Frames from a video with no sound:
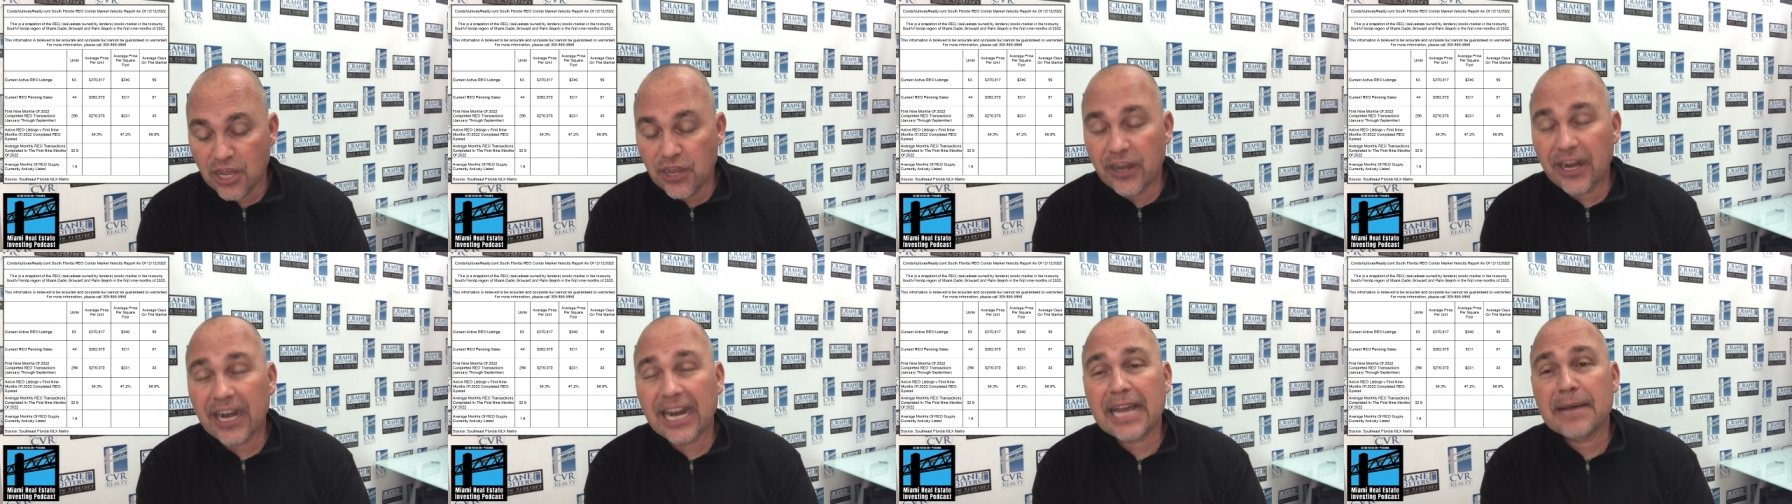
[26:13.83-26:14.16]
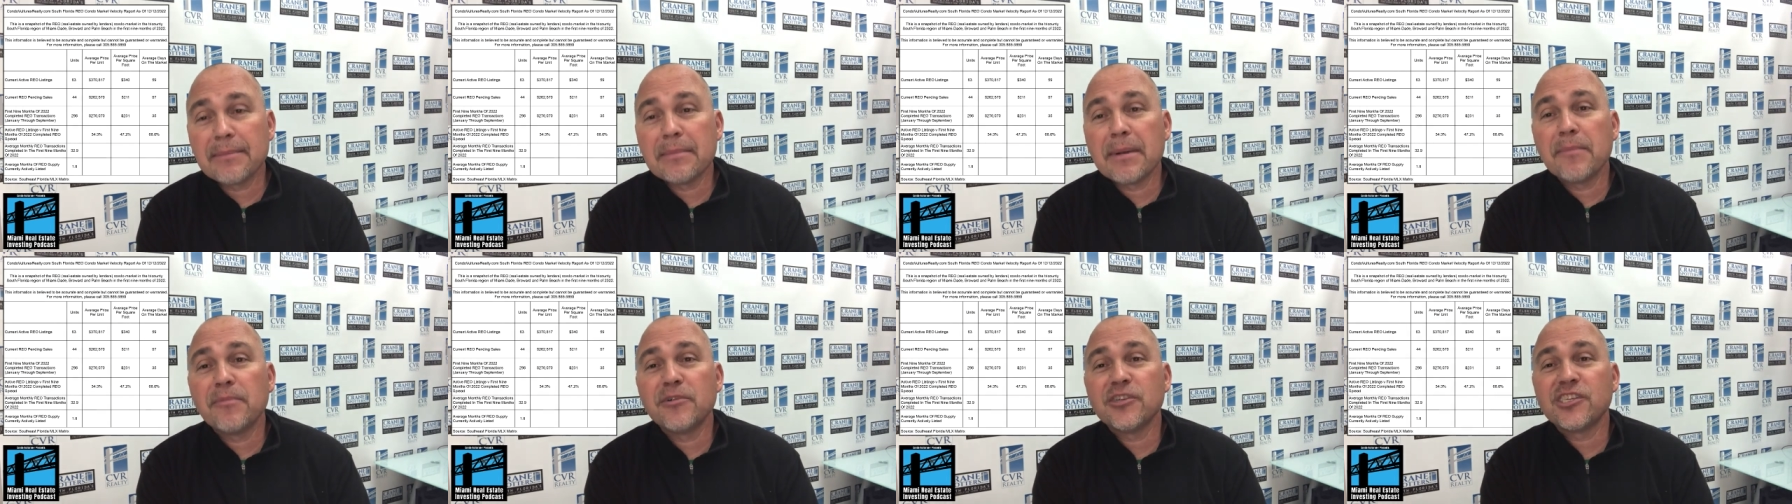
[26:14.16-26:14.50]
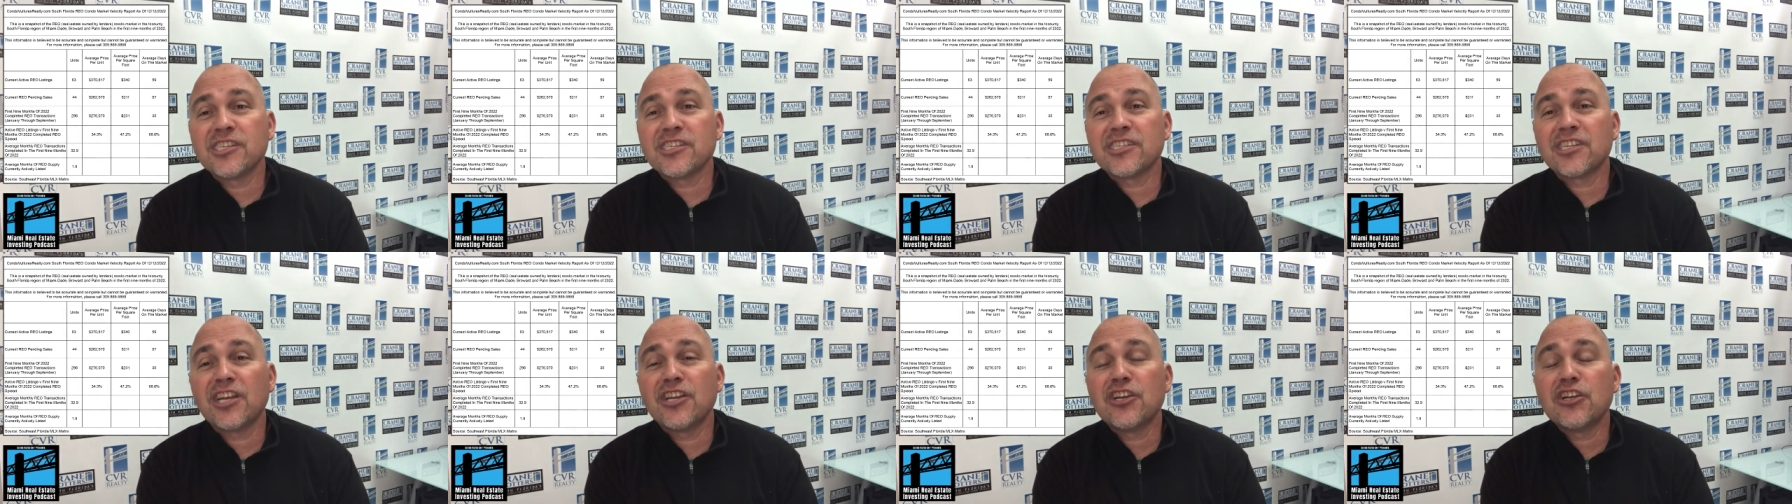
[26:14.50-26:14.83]
you're going to come up
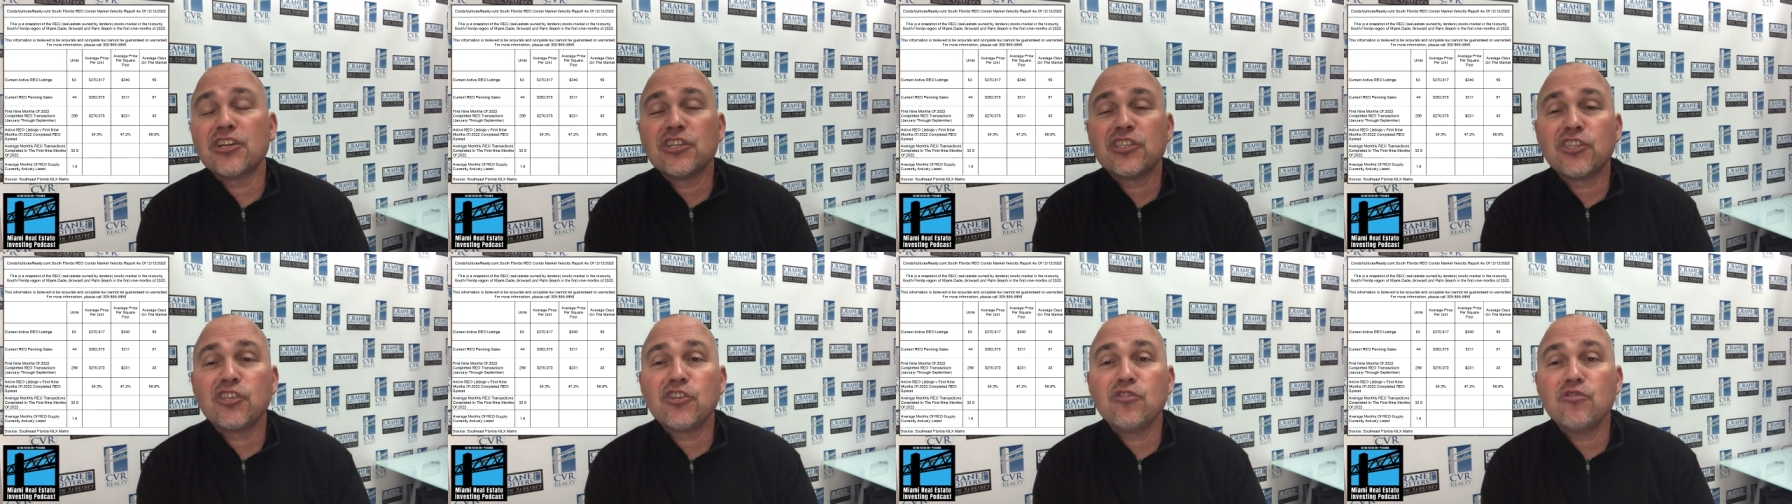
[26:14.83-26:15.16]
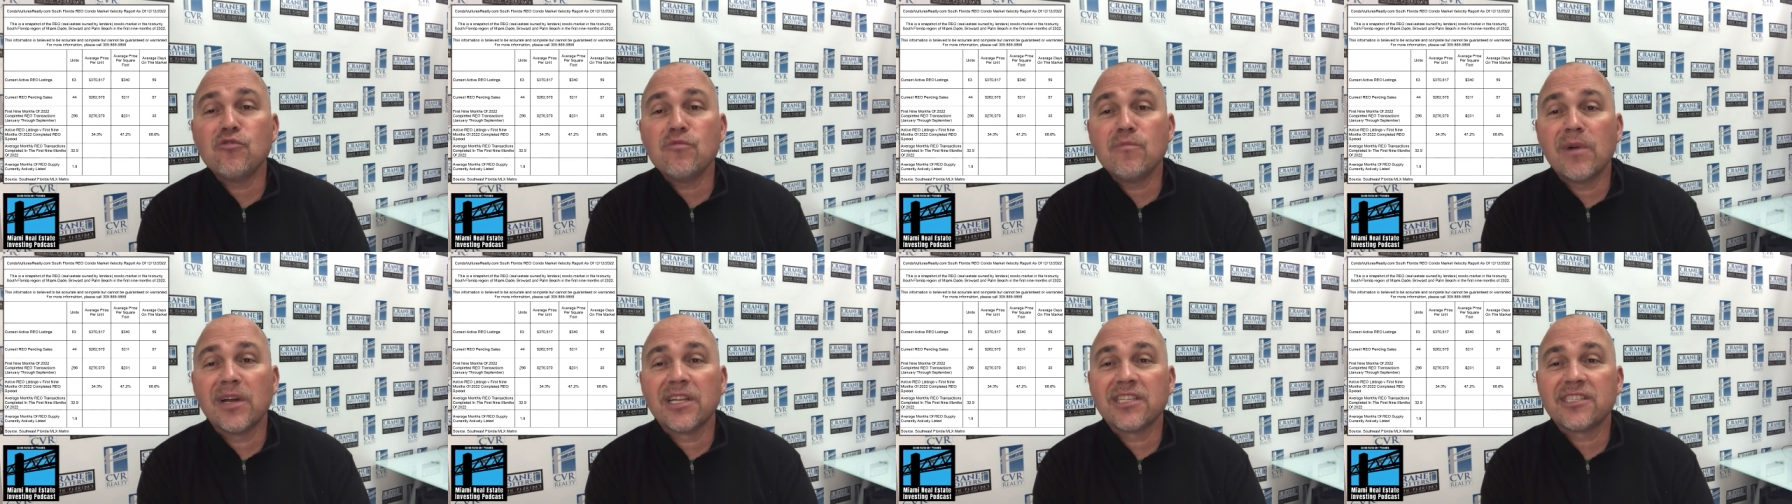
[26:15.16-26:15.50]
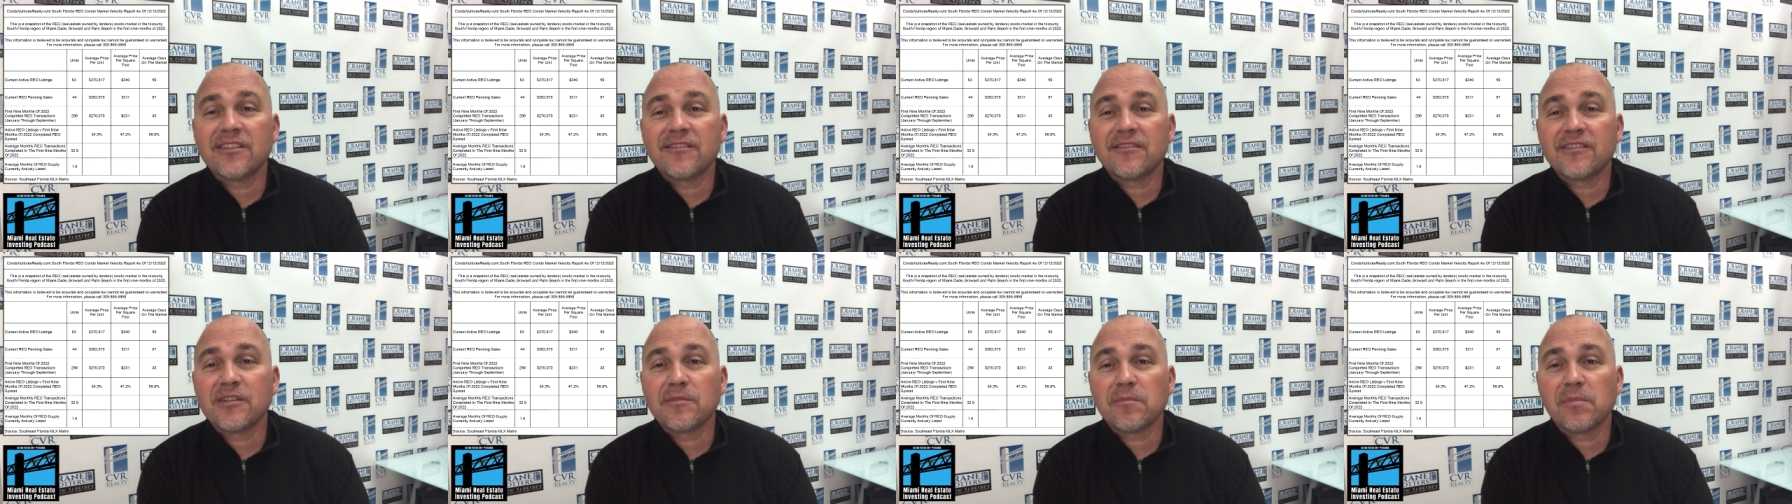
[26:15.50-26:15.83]
with just under 2
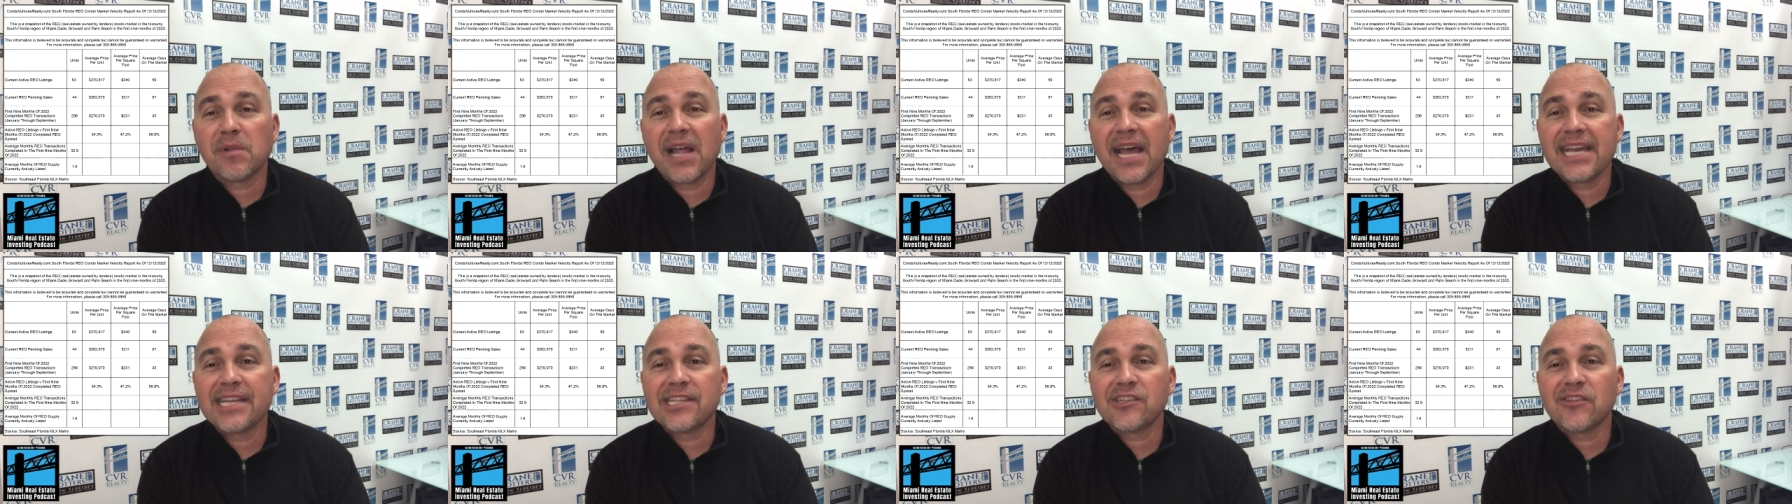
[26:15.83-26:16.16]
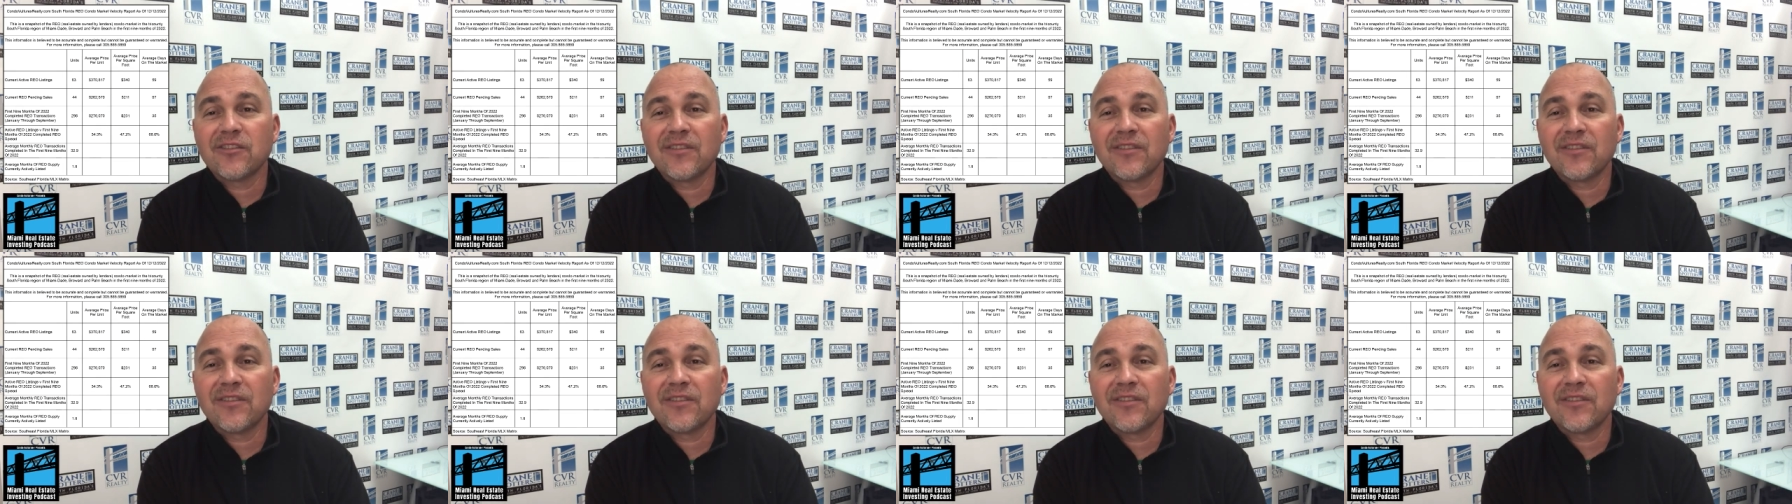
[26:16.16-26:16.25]
months of supply.